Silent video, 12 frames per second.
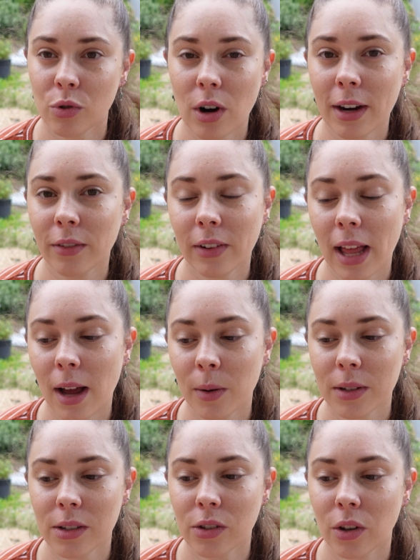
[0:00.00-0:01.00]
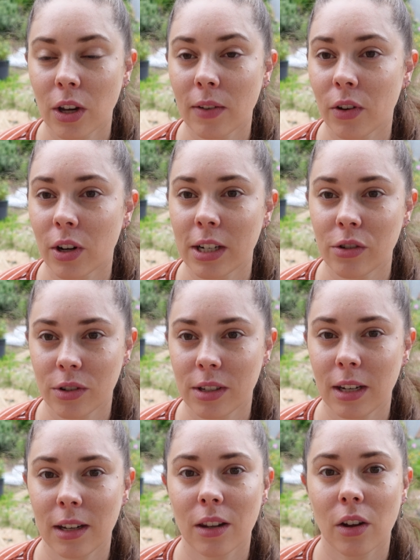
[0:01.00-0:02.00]
dried flowers, so if you're
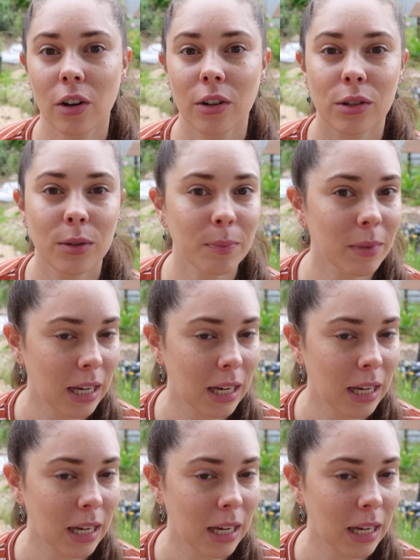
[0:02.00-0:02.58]
interested in those,